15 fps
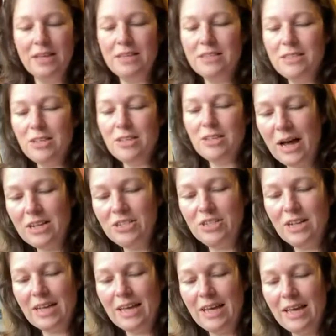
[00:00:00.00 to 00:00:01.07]
So
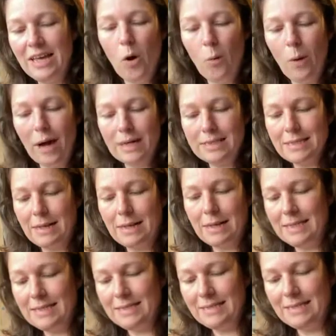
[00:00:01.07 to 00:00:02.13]
actually, whilst I'm
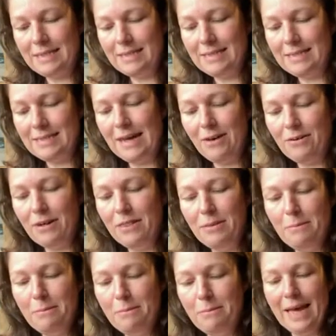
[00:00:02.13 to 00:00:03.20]
sitting down in the
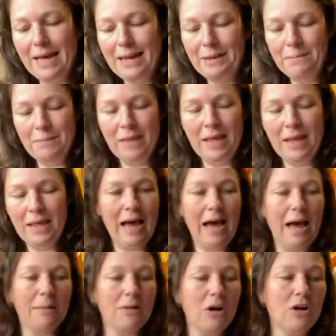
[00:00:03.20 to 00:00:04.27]
main,
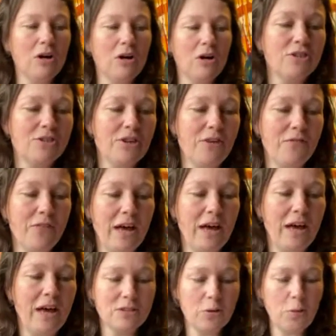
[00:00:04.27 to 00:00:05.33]
I'm conscious of
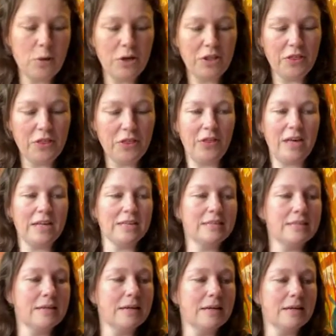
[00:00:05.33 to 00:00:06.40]
that. So one of the
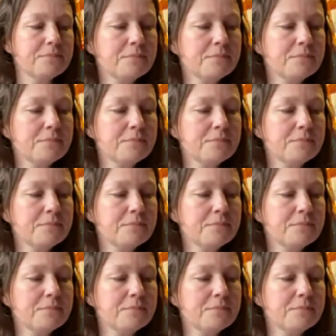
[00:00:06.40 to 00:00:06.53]
things that